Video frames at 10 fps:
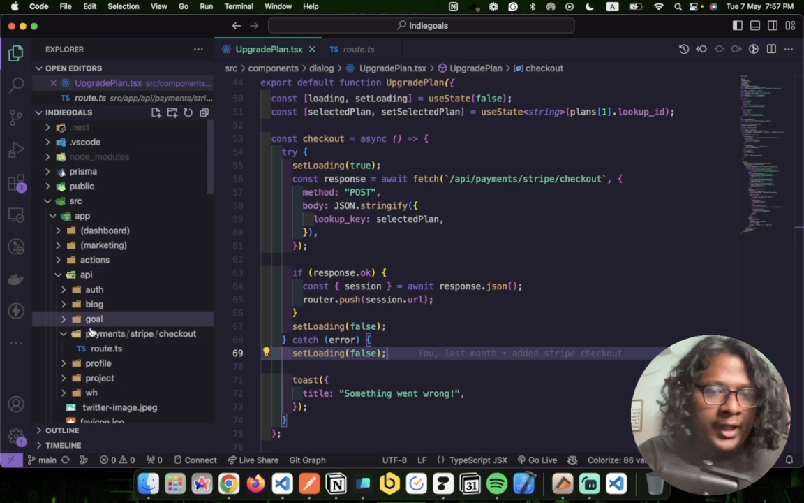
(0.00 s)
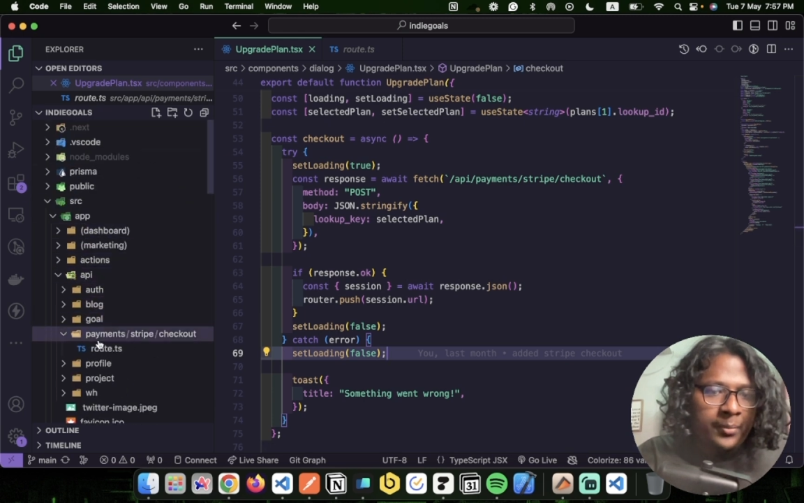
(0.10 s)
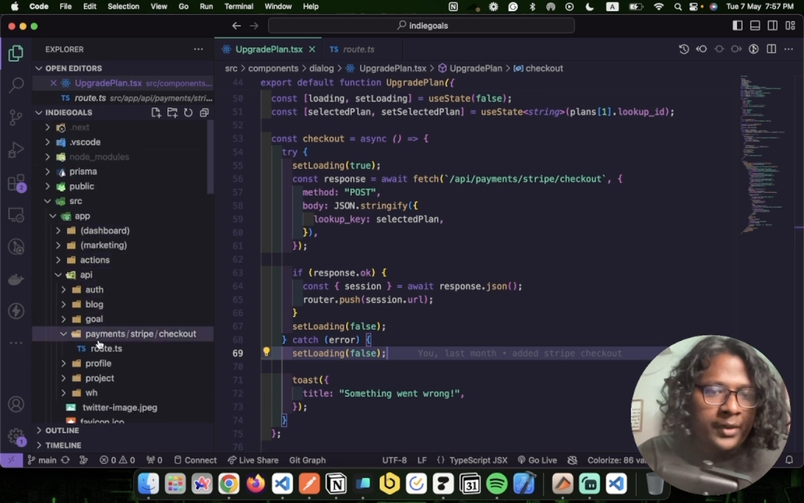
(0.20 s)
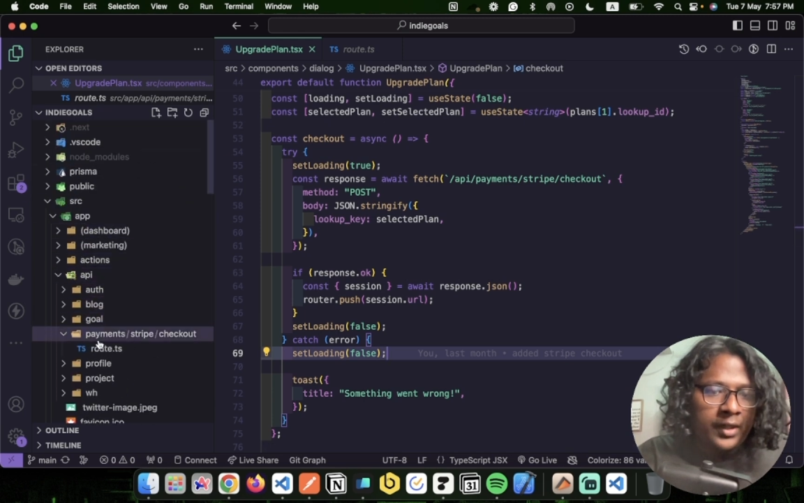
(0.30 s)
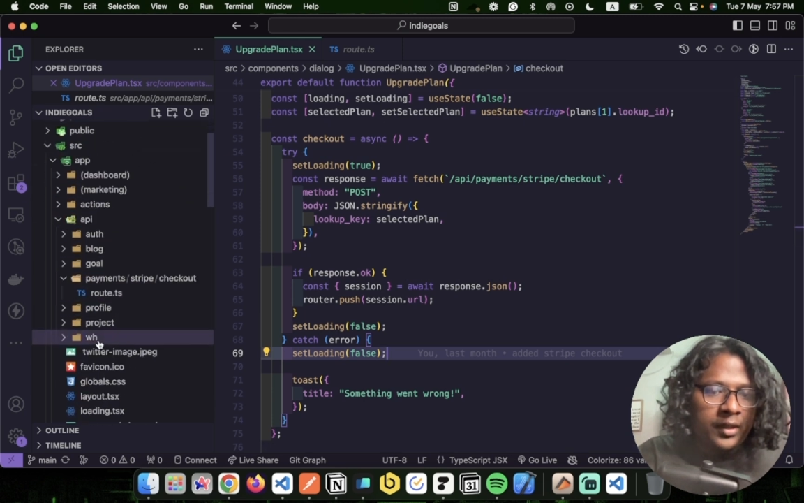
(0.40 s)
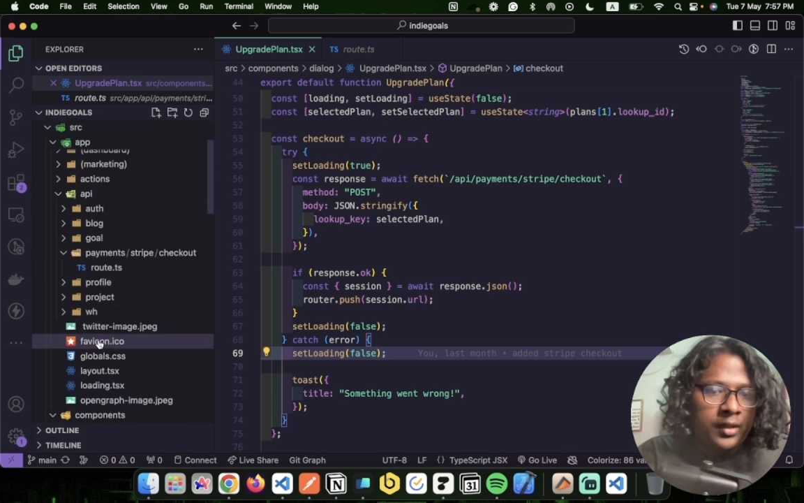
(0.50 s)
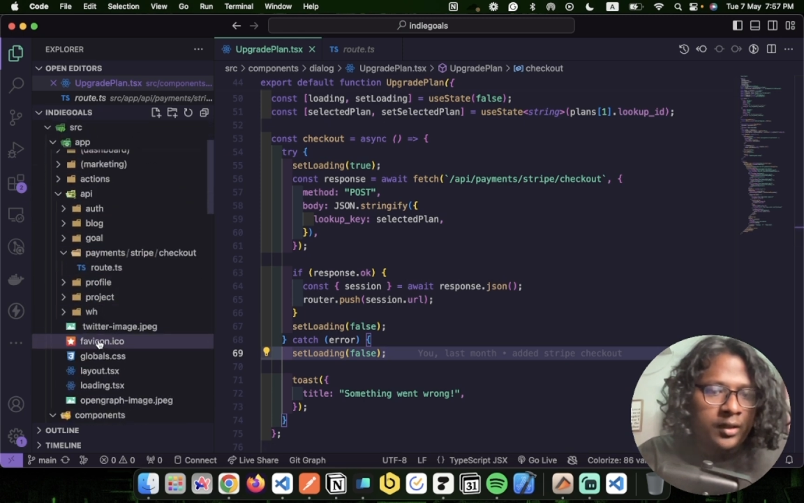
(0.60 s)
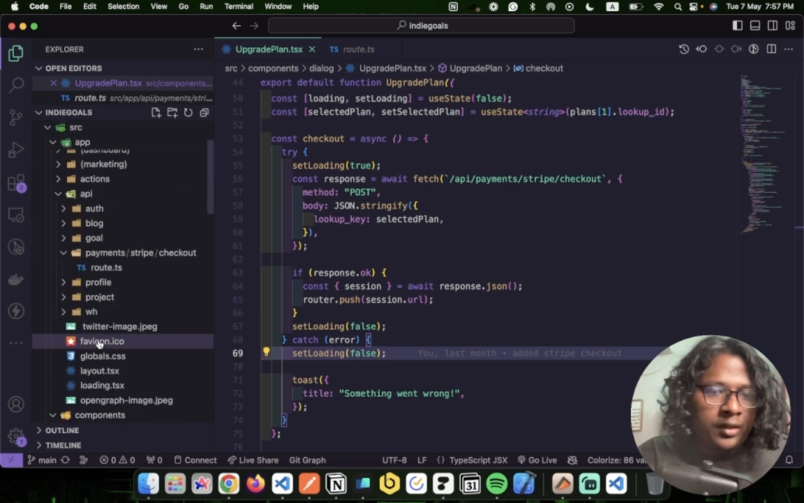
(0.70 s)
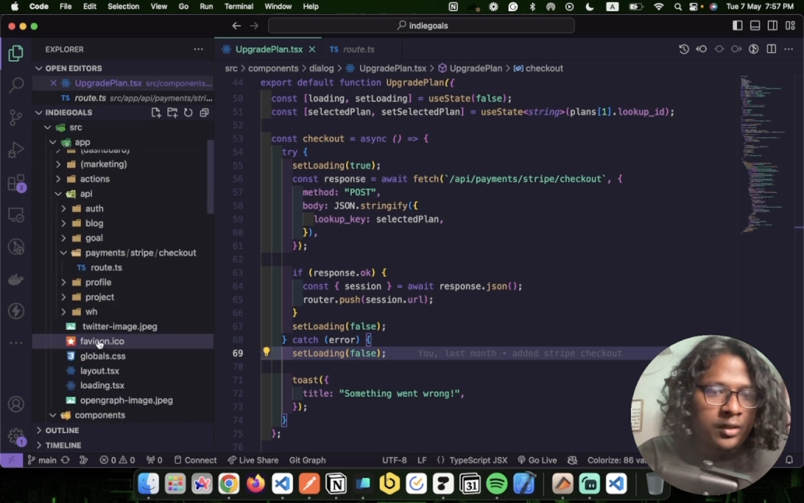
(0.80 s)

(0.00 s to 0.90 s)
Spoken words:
API,